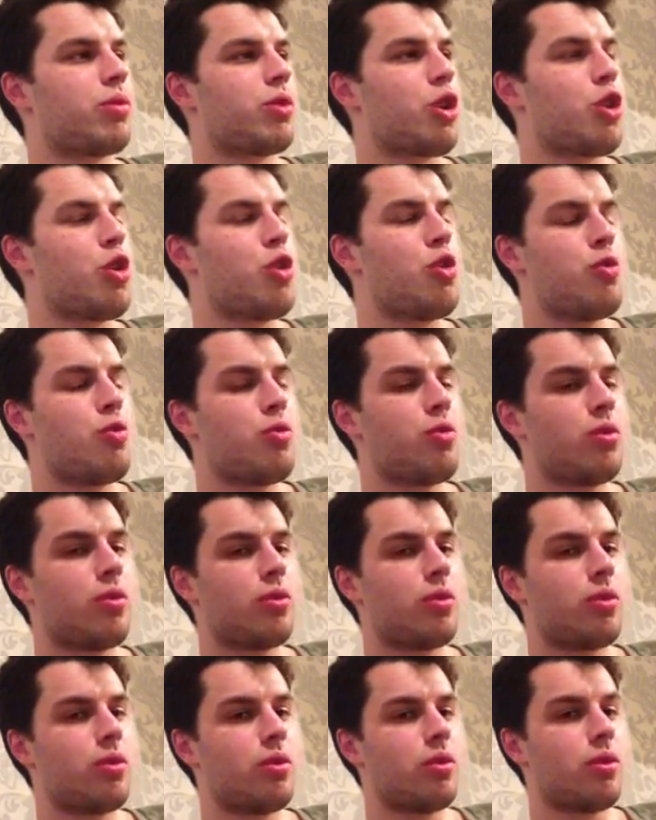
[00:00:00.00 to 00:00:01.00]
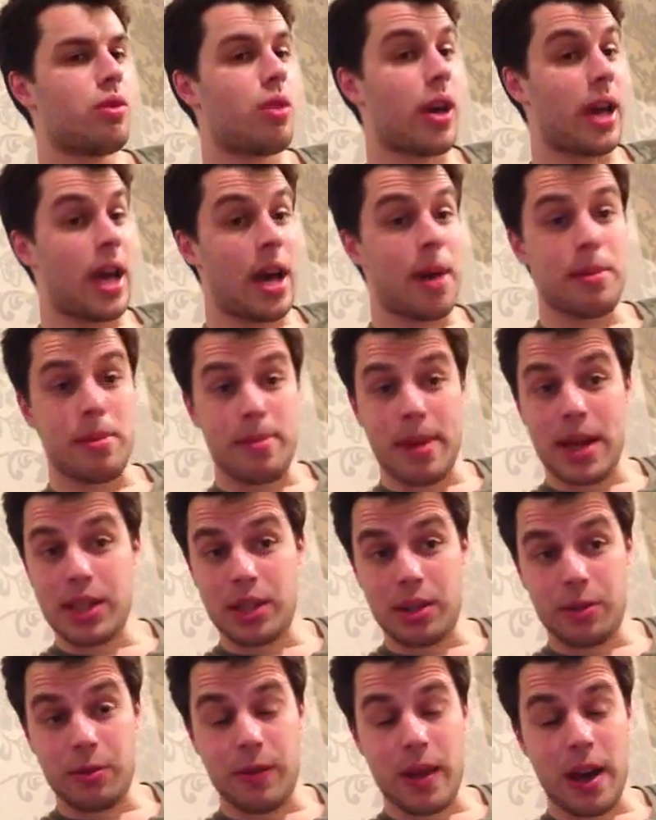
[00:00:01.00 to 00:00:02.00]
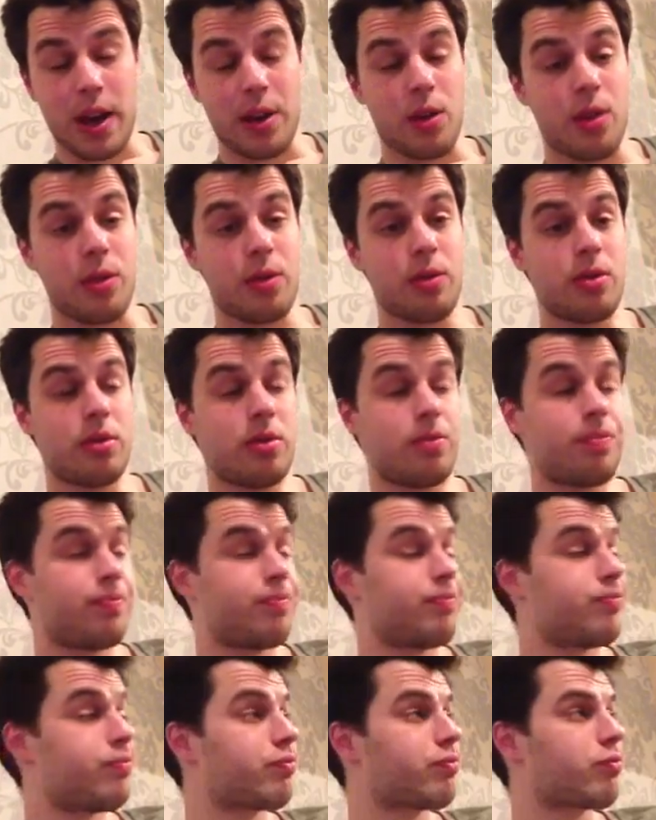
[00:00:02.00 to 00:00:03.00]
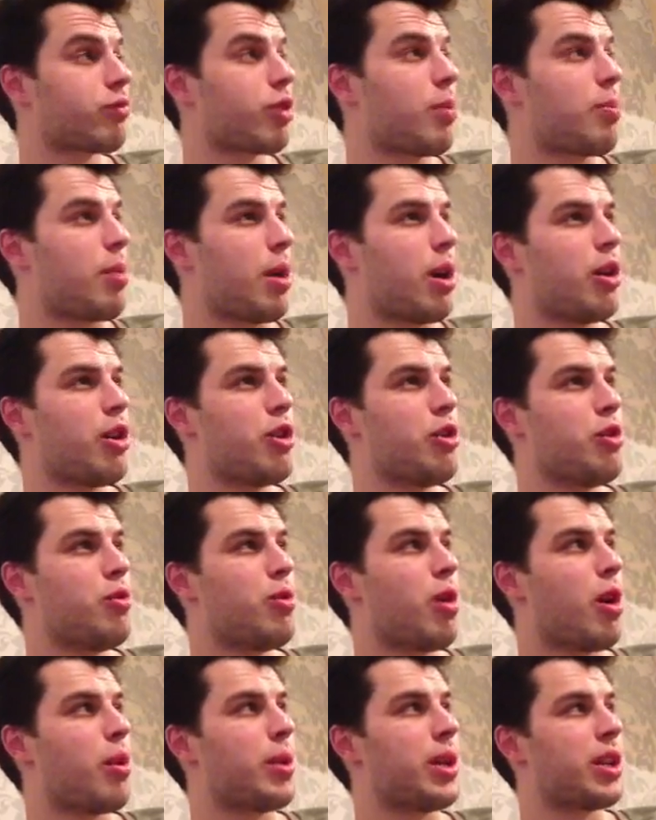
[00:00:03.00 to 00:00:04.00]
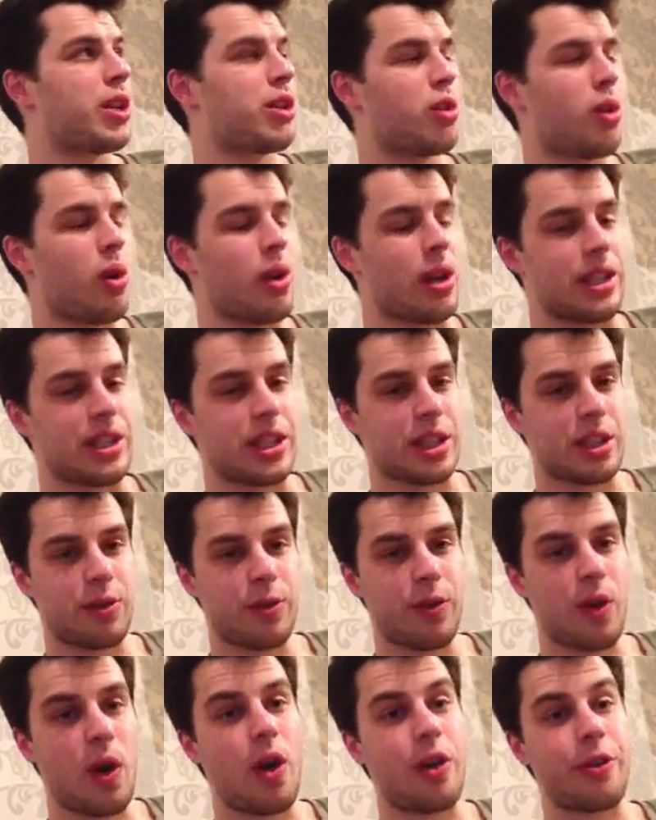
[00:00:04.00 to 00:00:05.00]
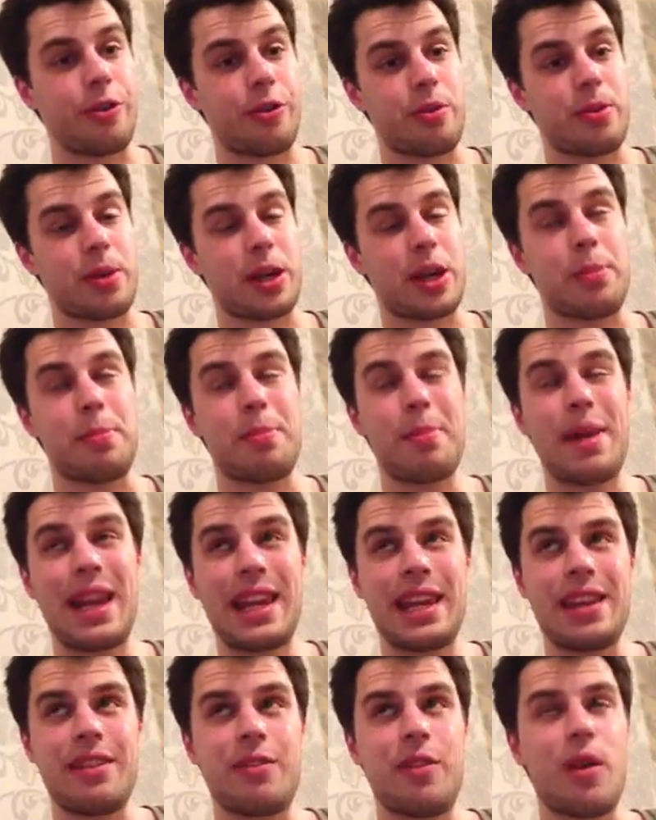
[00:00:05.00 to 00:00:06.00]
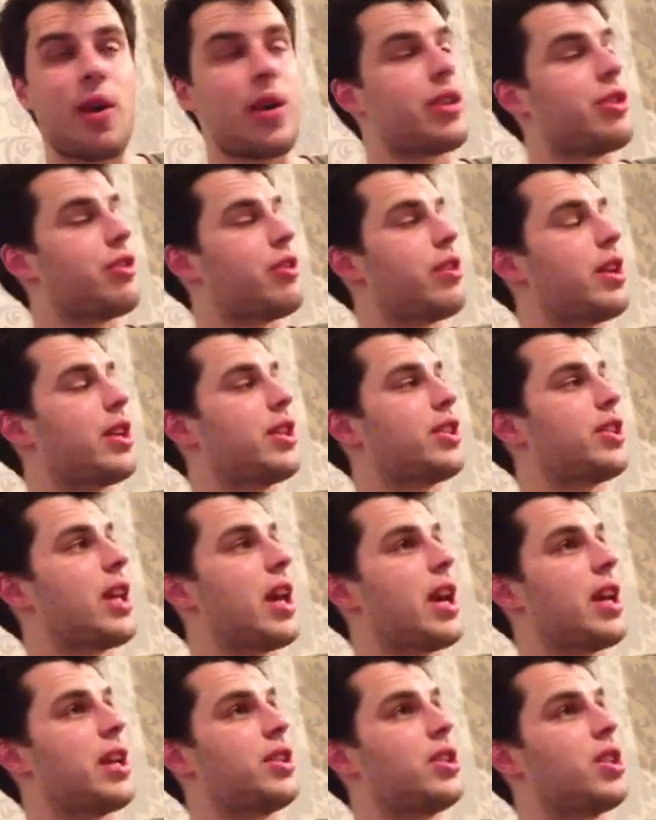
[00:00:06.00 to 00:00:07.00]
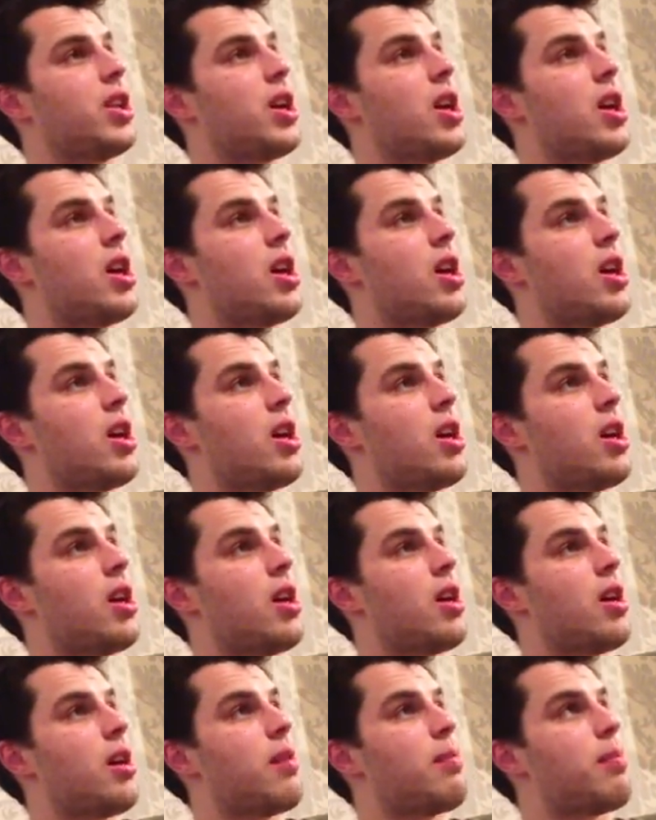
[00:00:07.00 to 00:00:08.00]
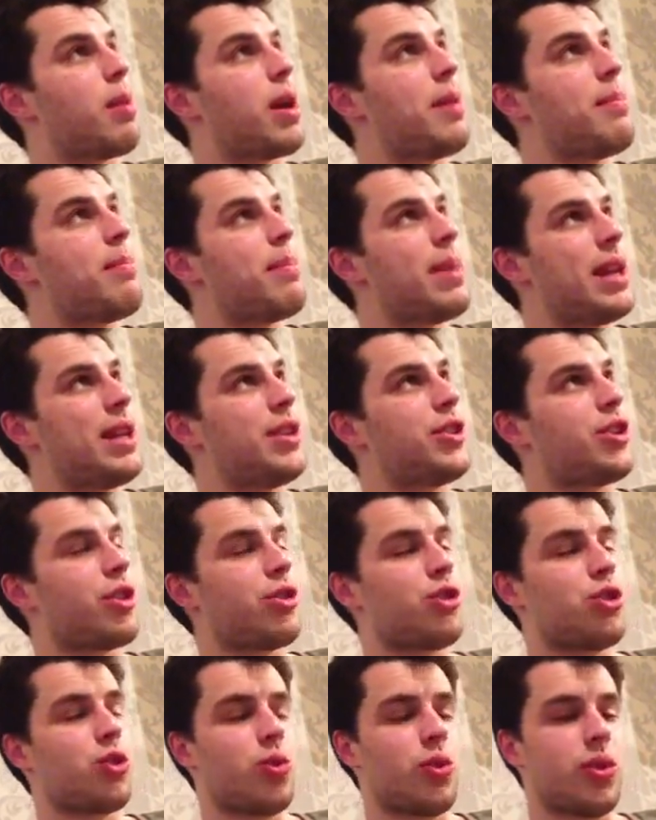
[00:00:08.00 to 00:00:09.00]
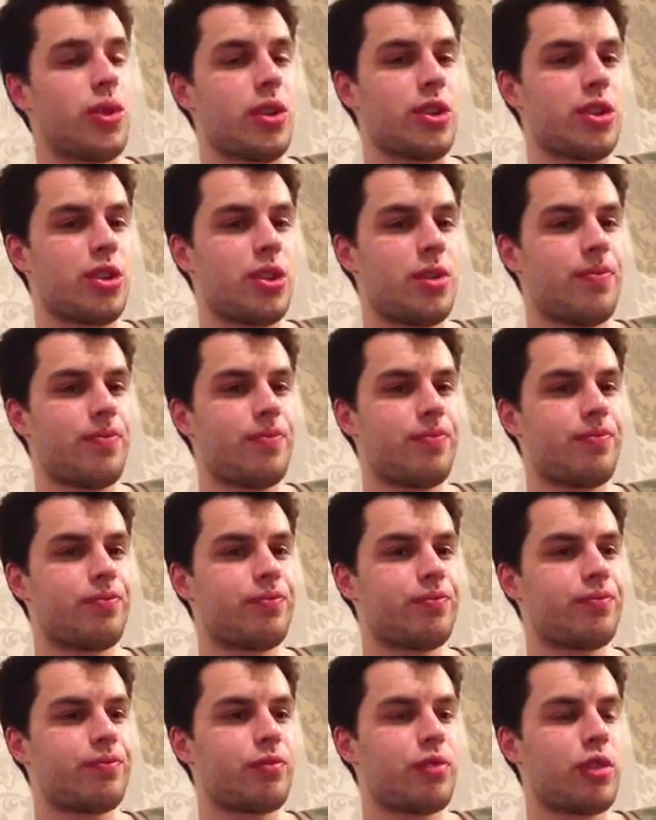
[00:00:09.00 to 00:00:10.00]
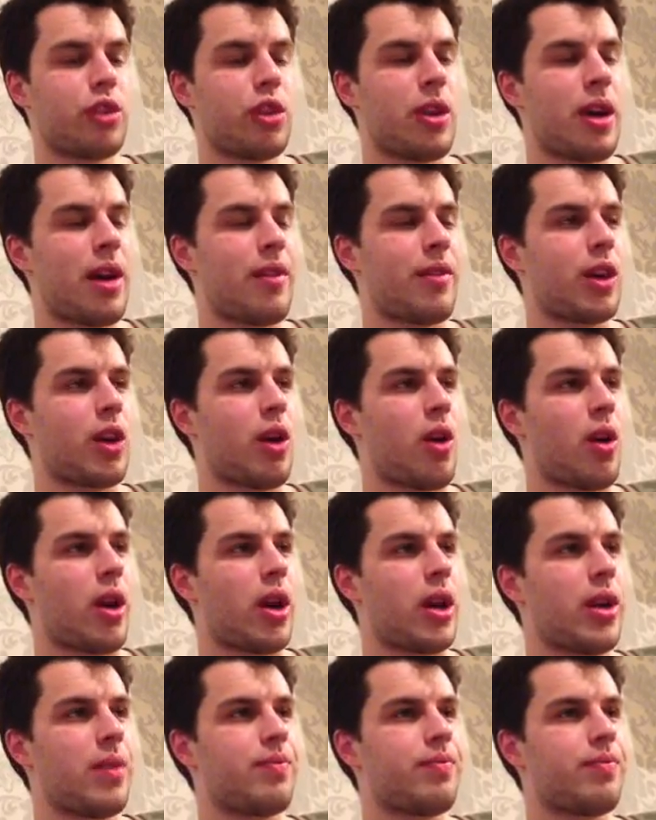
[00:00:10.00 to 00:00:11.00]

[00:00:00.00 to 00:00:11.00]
who I am a massive fan of, but who I would acknowledge is far from a complete fighter at this stage. But in Billy Joe Saunders, you have a guy